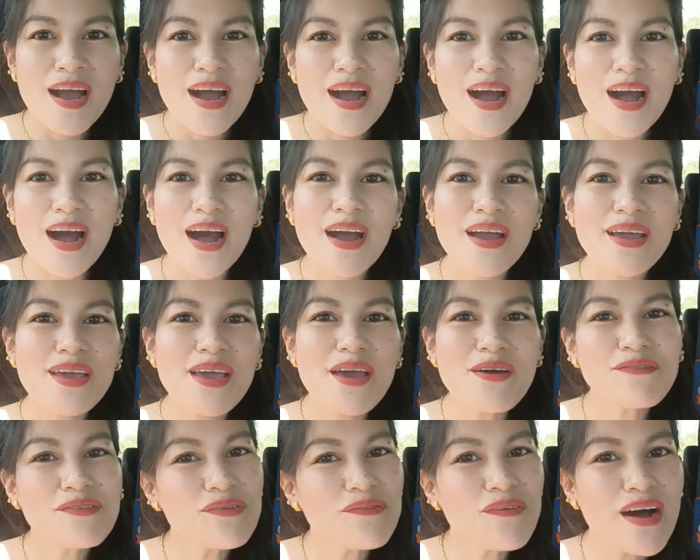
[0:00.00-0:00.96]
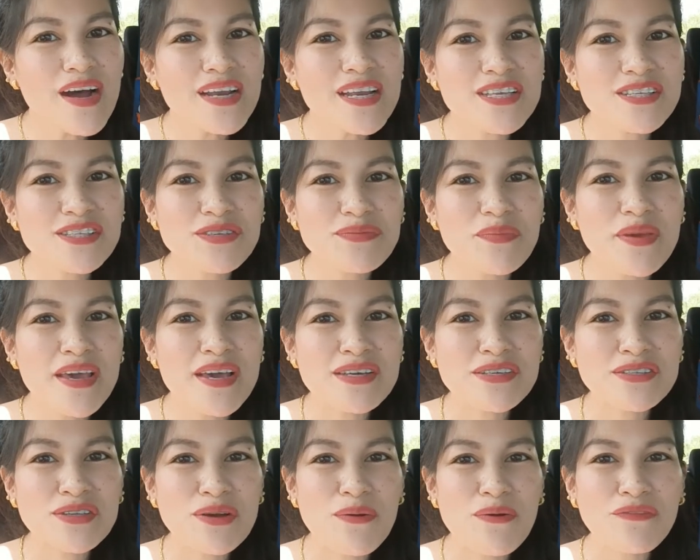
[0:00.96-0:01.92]
Hi everyone, it's
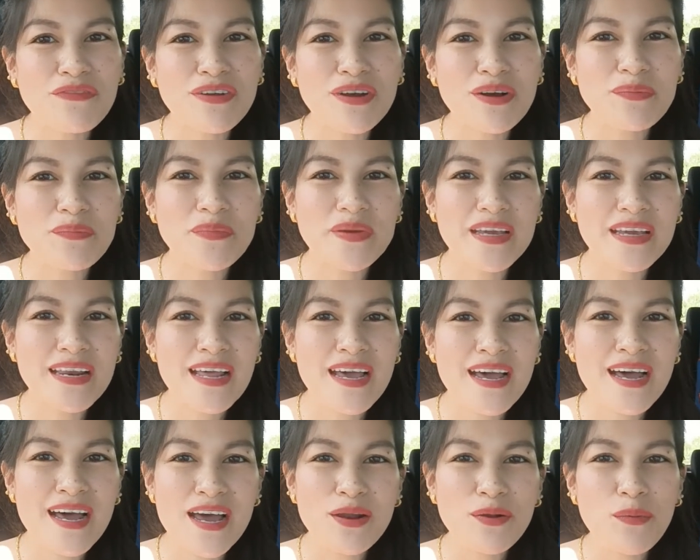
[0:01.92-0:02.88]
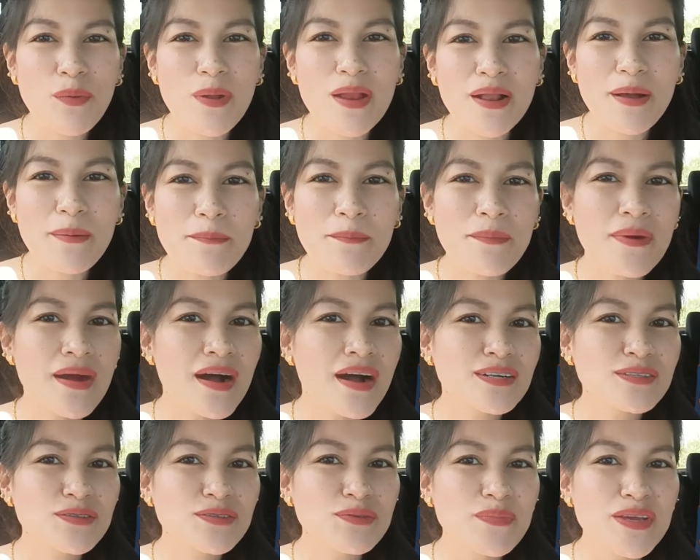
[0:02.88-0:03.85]
Mia Song Filipina and welcome
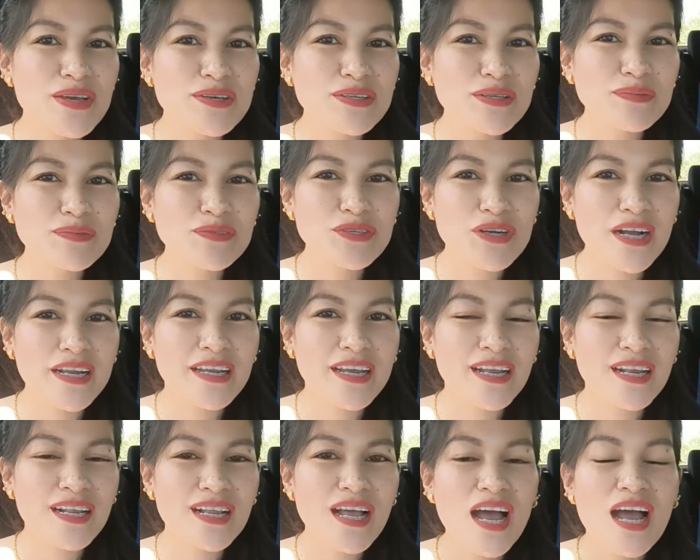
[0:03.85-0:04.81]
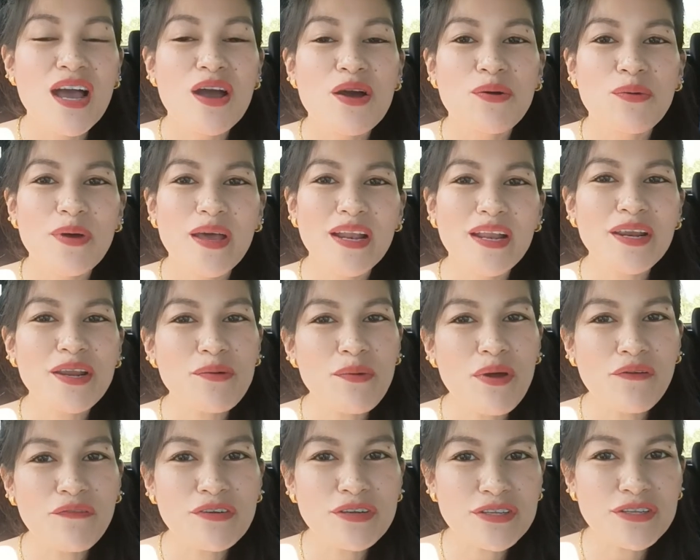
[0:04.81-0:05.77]
back to my YouTube channel. Well,
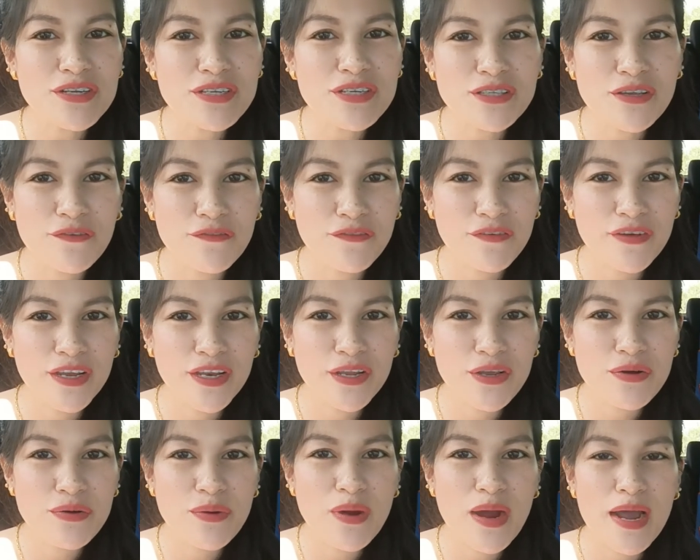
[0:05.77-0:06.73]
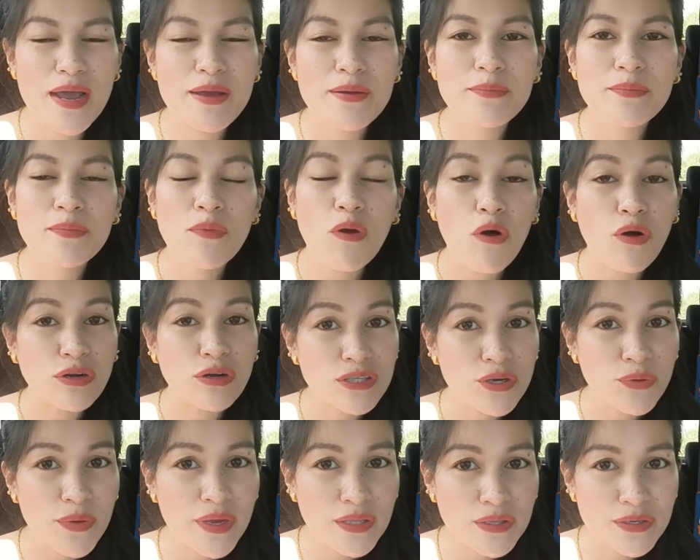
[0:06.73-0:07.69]
anyway, for today's video, I'm on
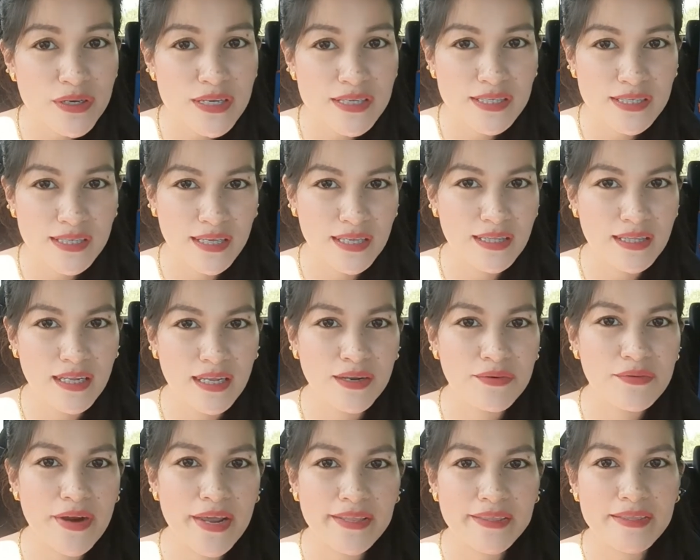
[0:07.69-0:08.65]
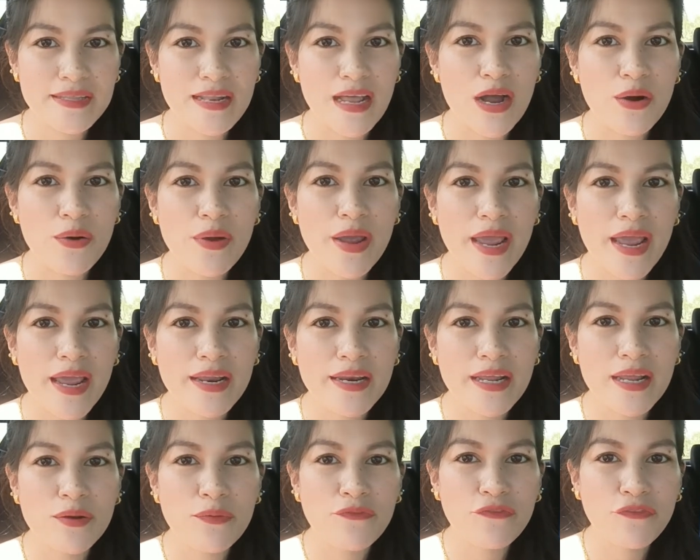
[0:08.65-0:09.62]
the way to the city right now, and
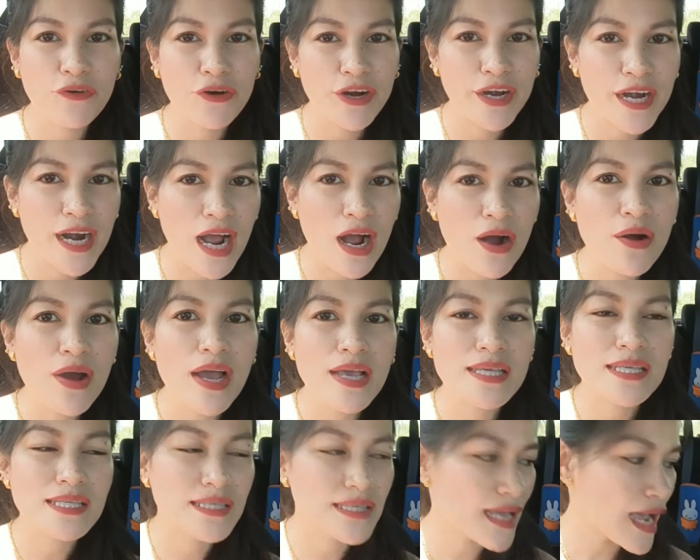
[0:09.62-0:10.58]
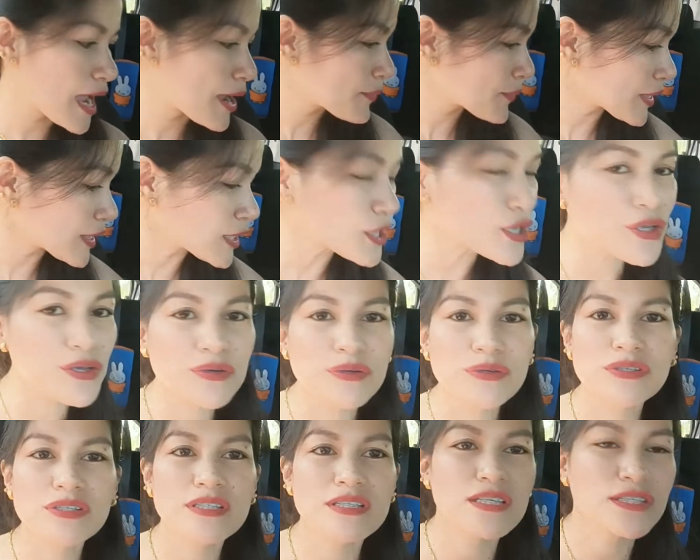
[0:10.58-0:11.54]
then for now is I'm gonna
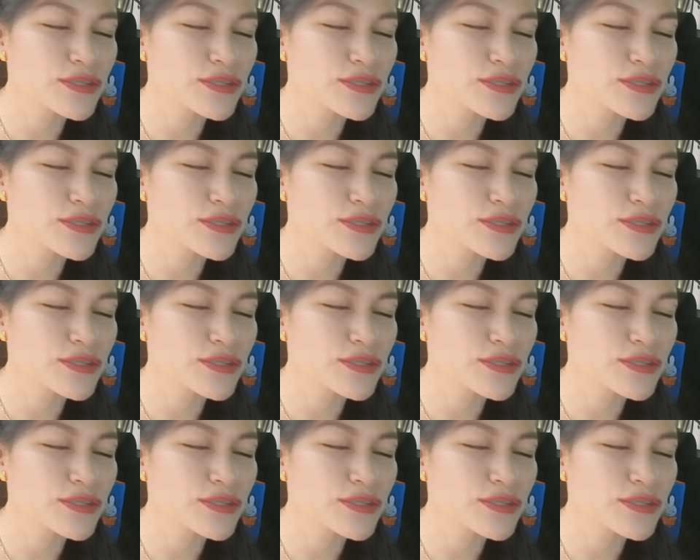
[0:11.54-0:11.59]
use this